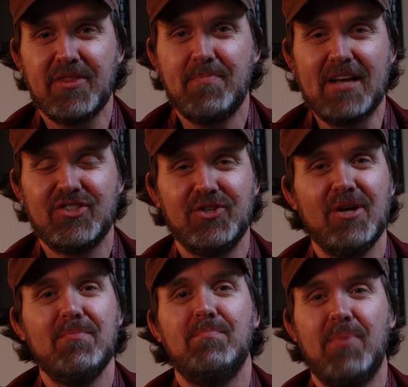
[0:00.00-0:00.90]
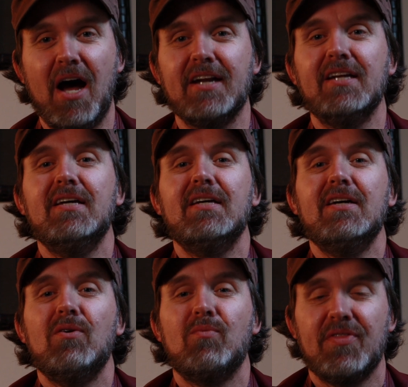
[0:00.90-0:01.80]
not the best unit, but
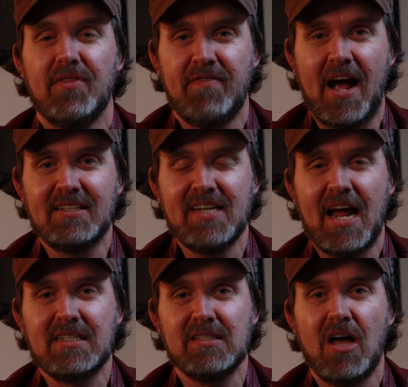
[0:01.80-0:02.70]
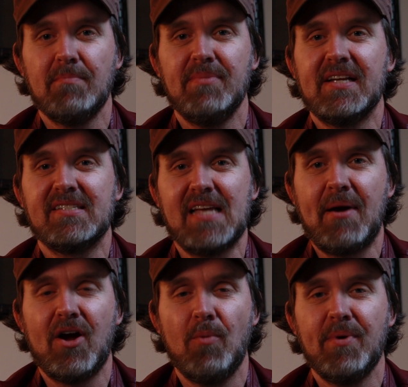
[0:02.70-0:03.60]
with the fast attack slot being
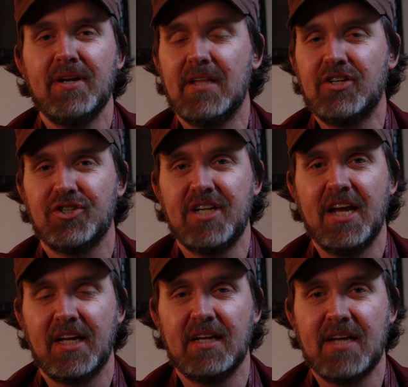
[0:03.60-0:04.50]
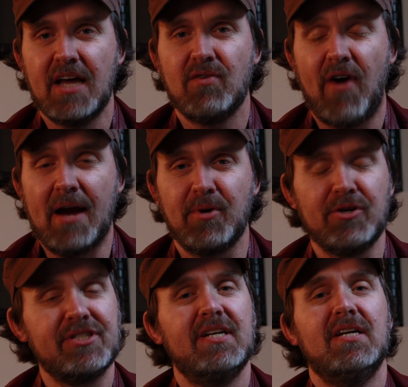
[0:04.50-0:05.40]
semi-open, unless you're taking a ton of
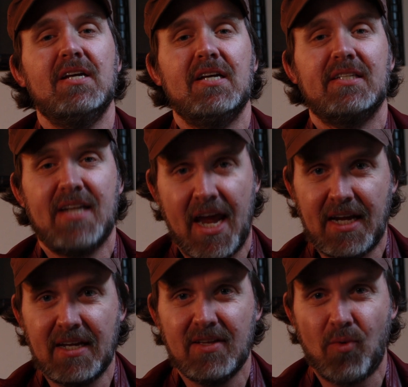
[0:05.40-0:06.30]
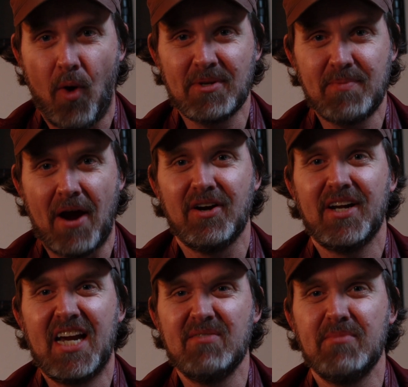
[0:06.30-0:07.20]
Vipers, take the Warp Spider,
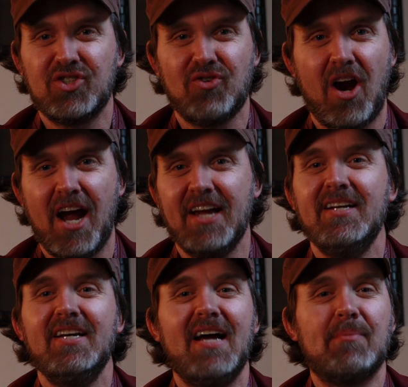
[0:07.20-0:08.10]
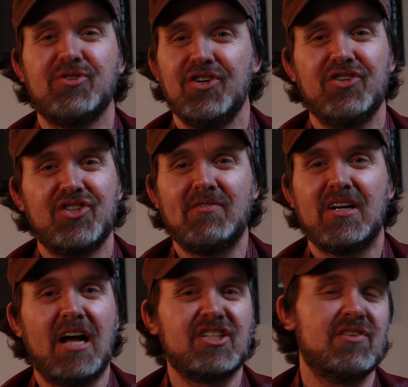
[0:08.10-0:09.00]
give them a try. I'm sure you still have
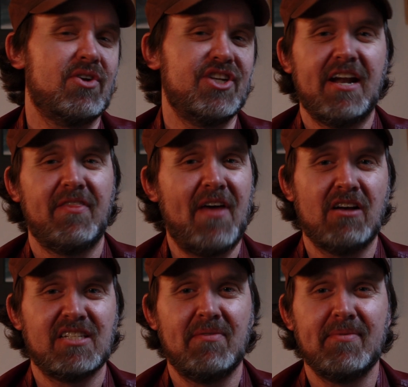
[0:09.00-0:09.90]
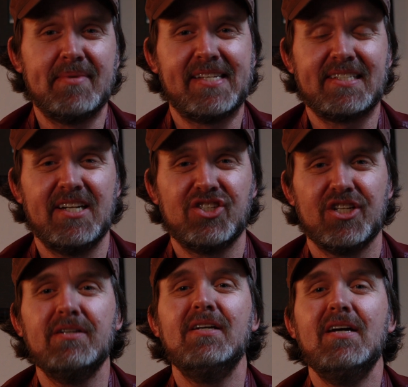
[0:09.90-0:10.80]
a collection of when you had 1,000 of them in 6th
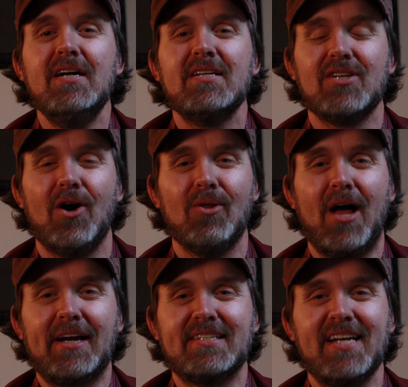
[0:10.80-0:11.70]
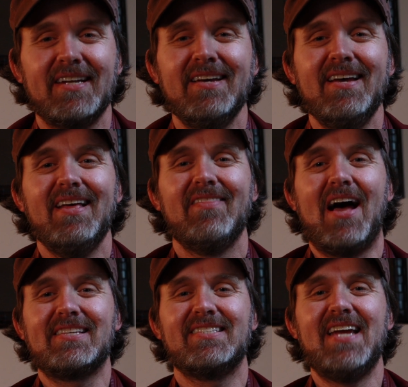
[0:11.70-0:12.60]
edition. So, like I said,
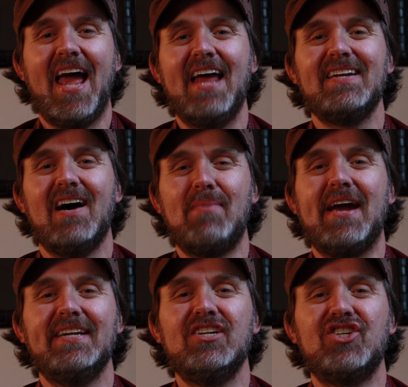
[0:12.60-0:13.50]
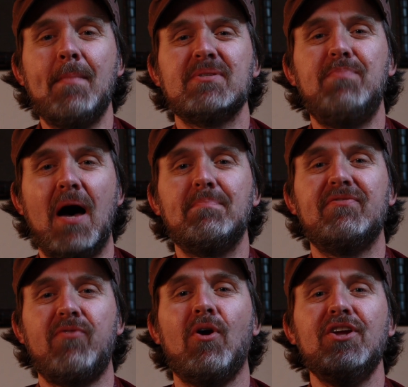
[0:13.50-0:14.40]
that's the end of my hidden gems. But
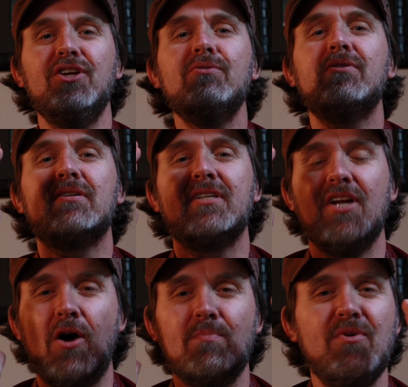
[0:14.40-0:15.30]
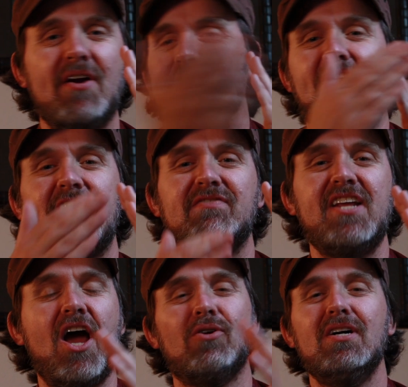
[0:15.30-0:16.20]
before you move on to the next
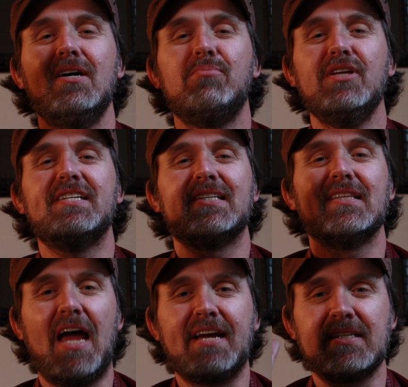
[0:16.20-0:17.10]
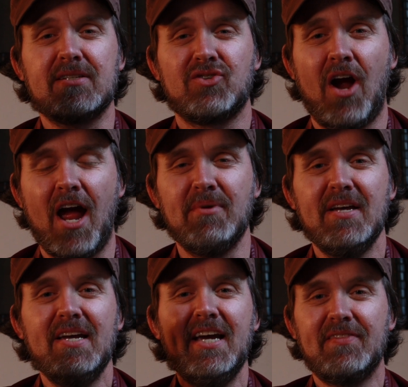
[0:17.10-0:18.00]
video, please like, subscribe,
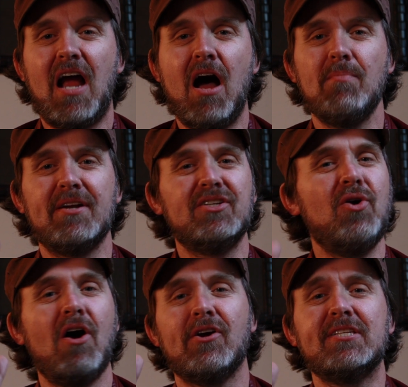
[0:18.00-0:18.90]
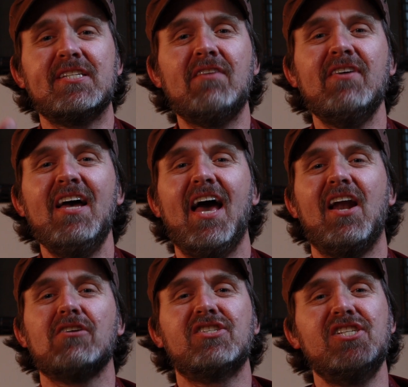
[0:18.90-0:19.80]
hit the comment button, do all that good stuff,
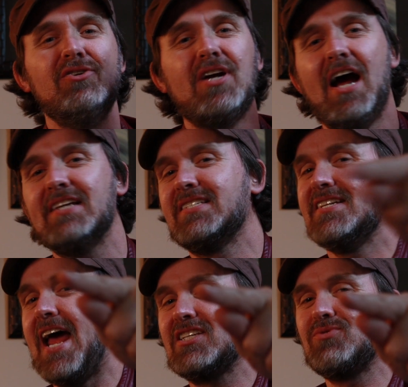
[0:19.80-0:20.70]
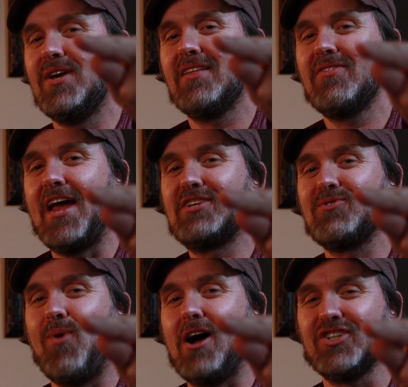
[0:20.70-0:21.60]
and I'll see you guys next week. Thanks
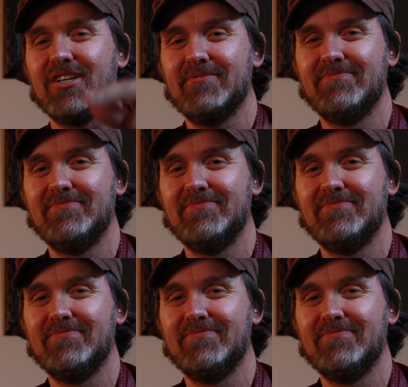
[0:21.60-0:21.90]
for watching.